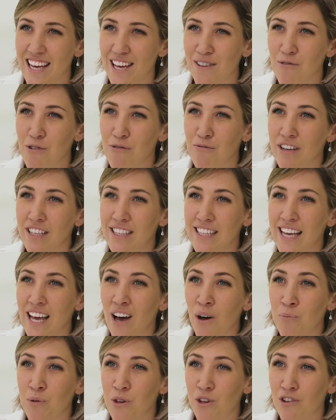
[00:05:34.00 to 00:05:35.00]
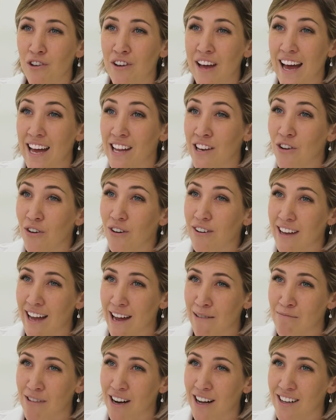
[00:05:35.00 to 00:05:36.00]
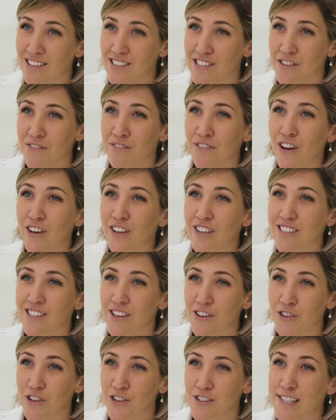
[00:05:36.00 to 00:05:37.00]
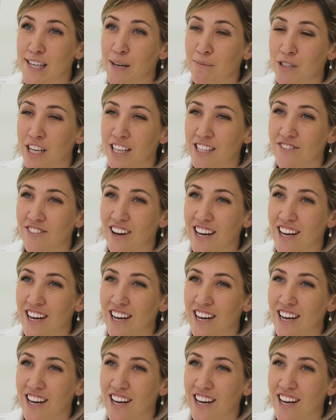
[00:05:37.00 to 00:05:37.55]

It will really help you and your camera to focus on your subject